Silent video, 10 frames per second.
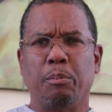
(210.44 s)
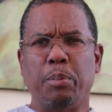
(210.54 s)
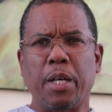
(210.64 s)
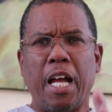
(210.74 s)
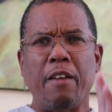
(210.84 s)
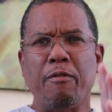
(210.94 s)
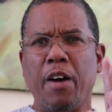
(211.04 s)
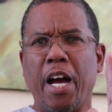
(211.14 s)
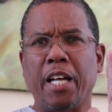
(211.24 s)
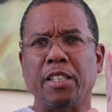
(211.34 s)
But I
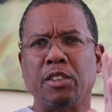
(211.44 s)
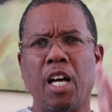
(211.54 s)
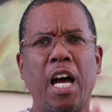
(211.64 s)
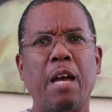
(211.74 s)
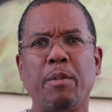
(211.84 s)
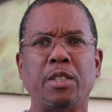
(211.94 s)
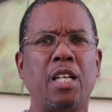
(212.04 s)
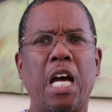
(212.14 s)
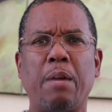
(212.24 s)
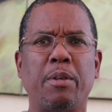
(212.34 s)
find time and
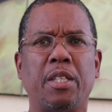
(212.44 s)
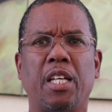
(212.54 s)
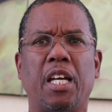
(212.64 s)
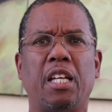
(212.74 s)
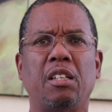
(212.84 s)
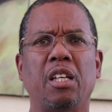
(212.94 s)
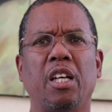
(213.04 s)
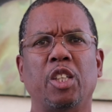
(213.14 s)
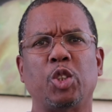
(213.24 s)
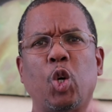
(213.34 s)
time again
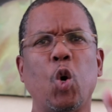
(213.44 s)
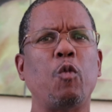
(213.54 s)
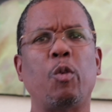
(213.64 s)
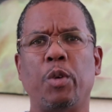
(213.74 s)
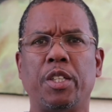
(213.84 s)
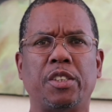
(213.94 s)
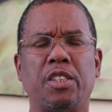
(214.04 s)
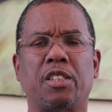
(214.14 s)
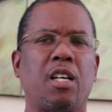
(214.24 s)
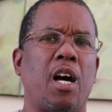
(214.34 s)
Jehovah
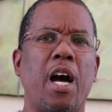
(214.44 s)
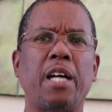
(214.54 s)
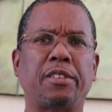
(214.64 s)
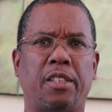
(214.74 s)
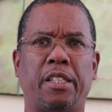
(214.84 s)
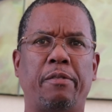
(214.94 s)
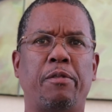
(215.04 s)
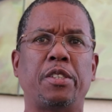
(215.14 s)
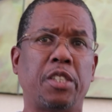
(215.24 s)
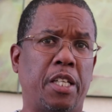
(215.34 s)
Witnesses constantly
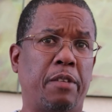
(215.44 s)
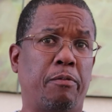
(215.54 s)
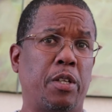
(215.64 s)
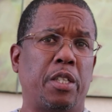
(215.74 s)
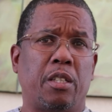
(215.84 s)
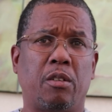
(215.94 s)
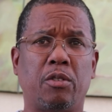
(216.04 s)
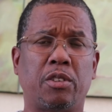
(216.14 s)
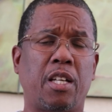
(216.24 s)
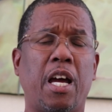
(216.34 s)
visiting
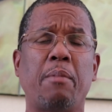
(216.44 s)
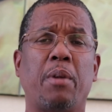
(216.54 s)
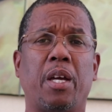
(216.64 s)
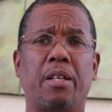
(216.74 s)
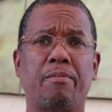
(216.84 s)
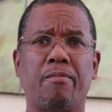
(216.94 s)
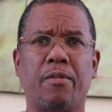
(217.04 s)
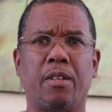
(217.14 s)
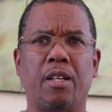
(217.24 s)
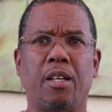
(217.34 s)
videos that I make
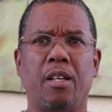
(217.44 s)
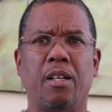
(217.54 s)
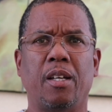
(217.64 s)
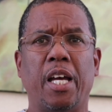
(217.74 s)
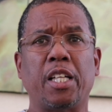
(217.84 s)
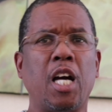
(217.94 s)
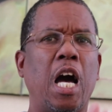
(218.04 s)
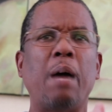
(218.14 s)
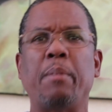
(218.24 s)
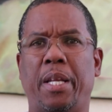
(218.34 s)
and
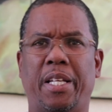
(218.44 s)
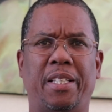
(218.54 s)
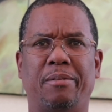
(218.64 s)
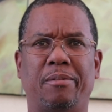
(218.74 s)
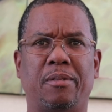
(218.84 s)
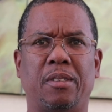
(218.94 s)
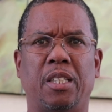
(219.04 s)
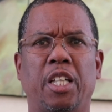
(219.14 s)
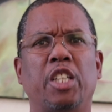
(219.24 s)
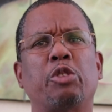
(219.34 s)
commenting,
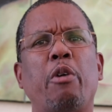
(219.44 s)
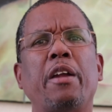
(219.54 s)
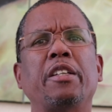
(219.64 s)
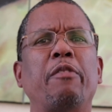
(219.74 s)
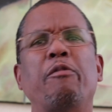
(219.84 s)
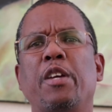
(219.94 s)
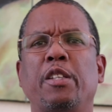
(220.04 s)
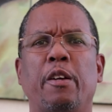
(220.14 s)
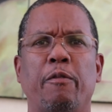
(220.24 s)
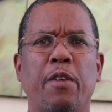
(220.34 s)
trying to
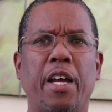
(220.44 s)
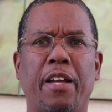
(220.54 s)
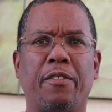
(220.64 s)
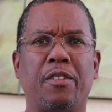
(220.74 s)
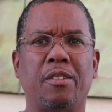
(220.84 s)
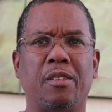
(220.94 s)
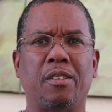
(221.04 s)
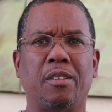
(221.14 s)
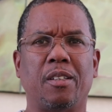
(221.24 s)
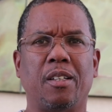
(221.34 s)
defend their faith.
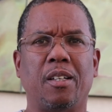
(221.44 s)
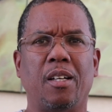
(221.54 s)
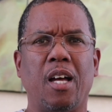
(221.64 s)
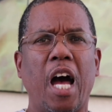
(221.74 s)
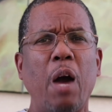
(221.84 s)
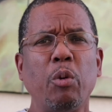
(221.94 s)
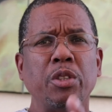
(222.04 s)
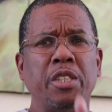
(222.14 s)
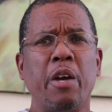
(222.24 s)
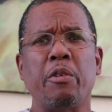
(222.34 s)
I
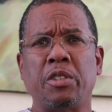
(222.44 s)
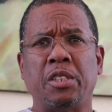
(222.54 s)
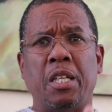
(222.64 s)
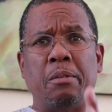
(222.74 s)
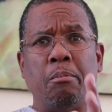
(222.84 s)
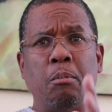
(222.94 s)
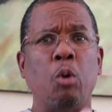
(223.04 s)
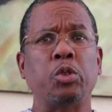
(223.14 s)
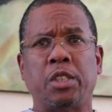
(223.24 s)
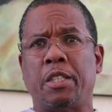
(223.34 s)
would dare to say
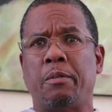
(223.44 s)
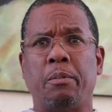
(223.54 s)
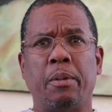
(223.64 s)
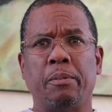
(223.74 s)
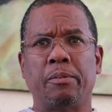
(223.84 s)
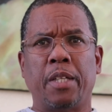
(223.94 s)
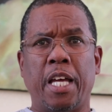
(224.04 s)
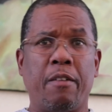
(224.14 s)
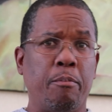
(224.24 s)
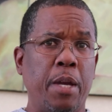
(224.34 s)
most of them
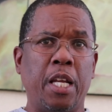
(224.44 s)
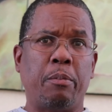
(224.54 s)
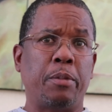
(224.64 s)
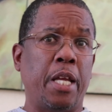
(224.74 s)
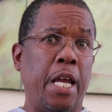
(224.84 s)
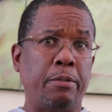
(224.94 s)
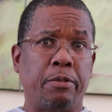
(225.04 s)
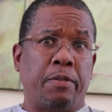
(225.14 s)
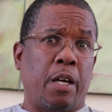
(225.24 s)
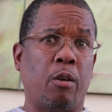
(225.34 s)
have made up names,
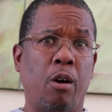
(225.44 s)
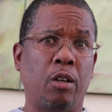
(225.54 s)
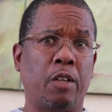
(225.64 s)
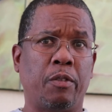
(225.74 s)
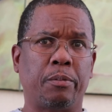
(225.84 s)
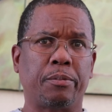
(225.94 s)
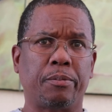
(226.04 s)
if not all of them.